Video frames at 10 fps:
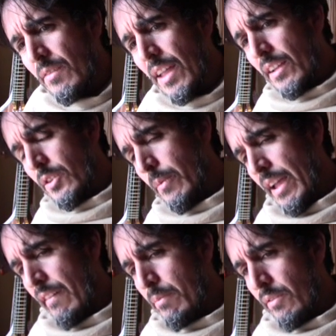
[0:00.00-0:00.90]
That you may
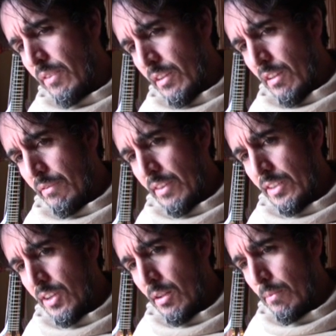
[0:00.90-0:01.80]
have perfect love for
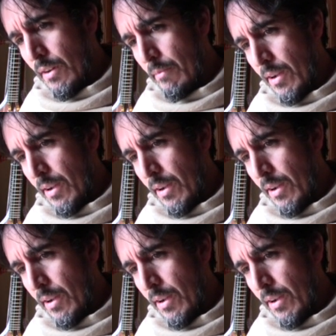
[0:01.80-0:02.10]
that child, Prem